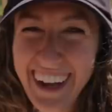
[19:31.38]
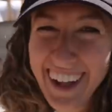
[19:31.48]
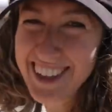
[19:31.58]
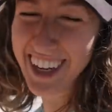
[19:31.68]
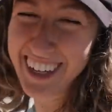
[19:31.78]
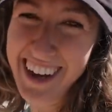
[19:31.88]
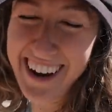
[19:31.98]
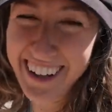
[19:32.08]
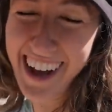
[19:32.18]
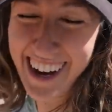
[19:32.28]
It's like nine
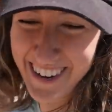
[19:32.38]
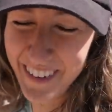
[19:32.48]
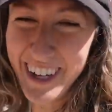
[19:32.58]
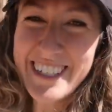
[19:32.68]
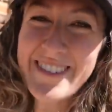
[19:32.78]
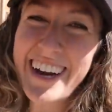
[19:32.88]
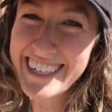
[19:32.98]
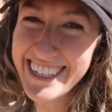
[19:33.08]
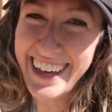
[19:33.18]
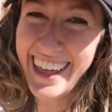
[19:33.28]
o'clock and we're all sweating
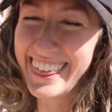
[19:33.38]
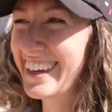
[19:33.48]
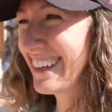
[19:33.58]
to death.